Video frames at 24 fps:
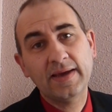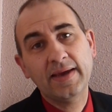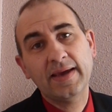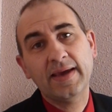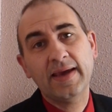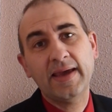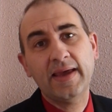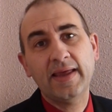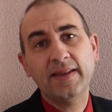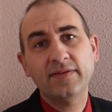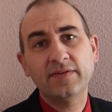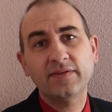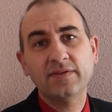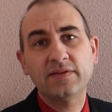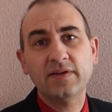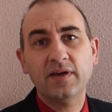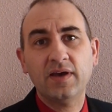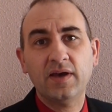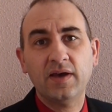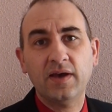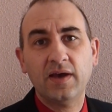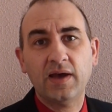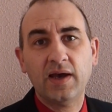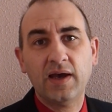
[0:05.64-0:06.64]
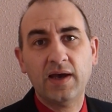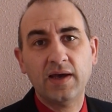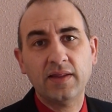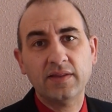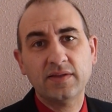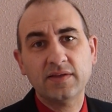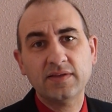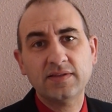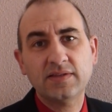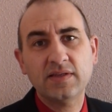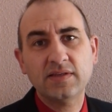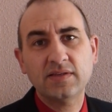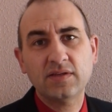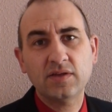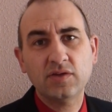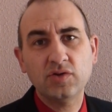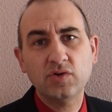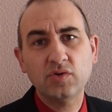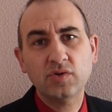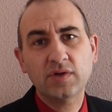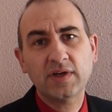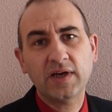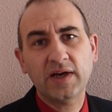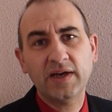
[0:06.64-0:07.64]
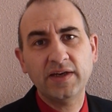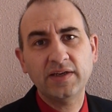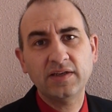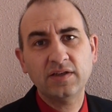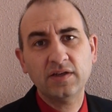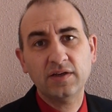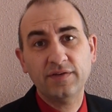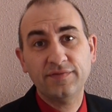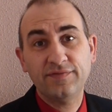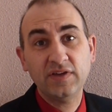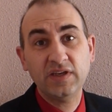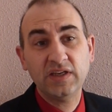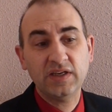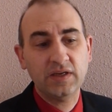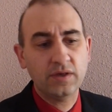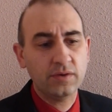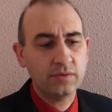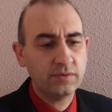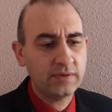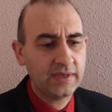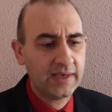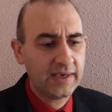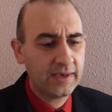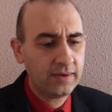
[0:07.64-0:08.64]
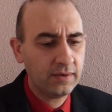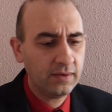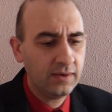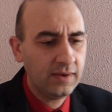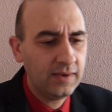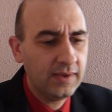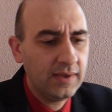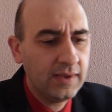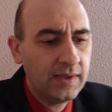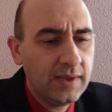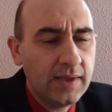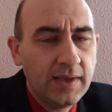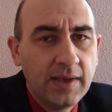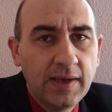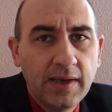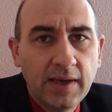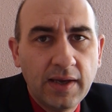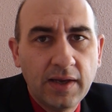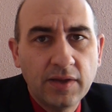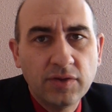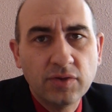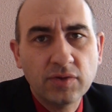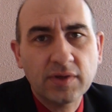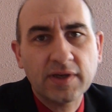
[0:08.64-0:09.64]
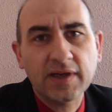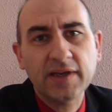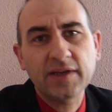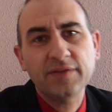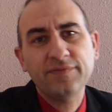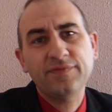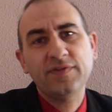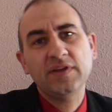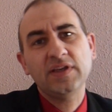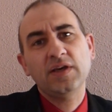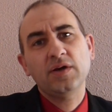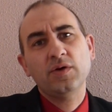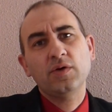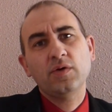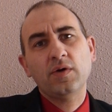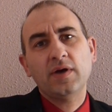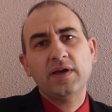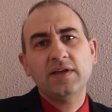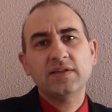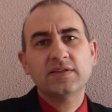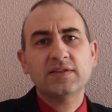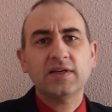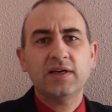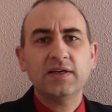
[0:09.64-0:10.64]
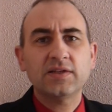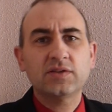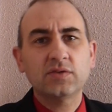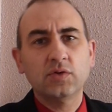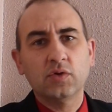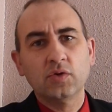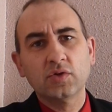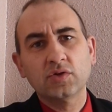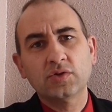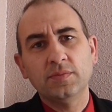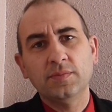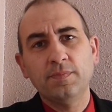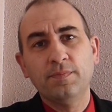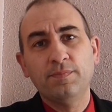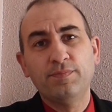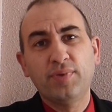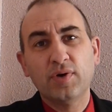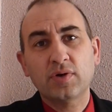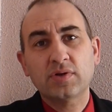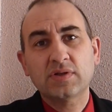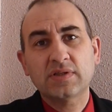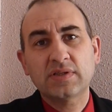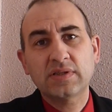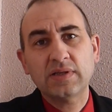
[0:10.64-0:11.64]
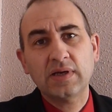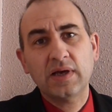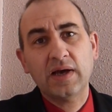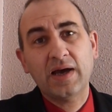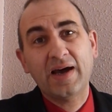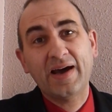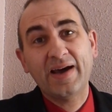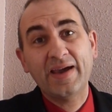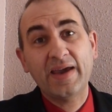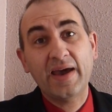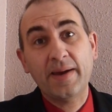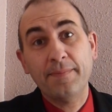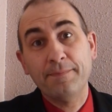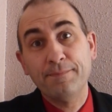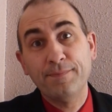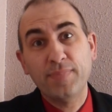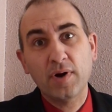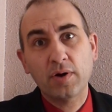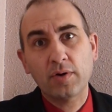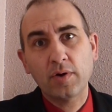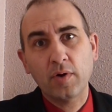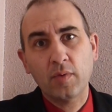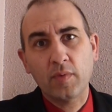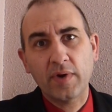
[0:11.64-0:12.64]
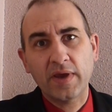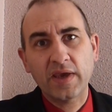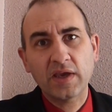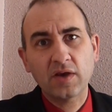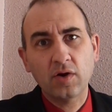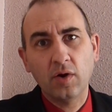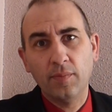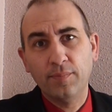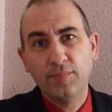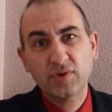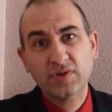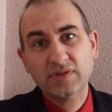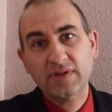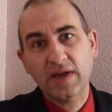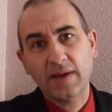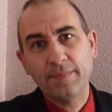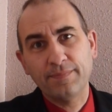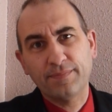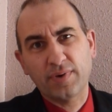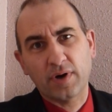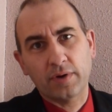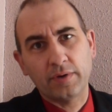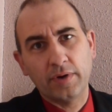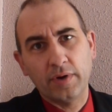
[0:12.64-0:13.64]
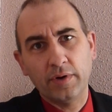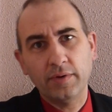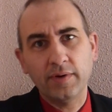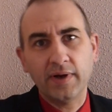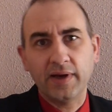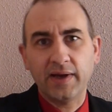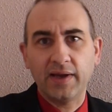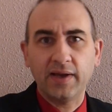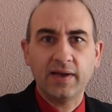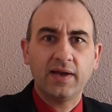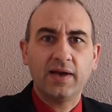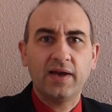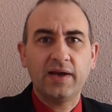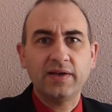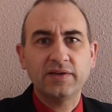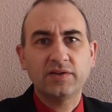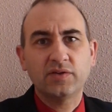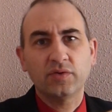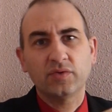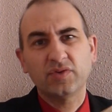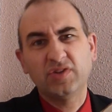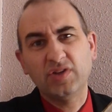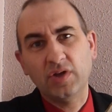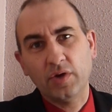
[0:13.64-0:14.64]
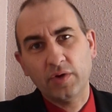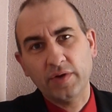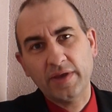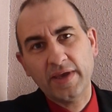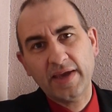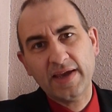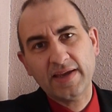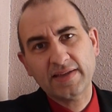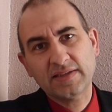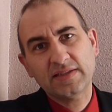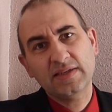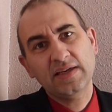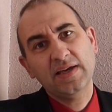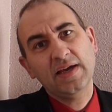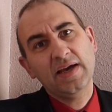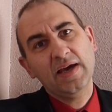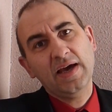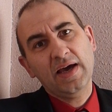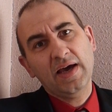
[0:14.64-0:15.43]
and this is a new kind of video now. A new kind of video entitled Books I Am Borrowing, or Books I Borrow. I don't know yet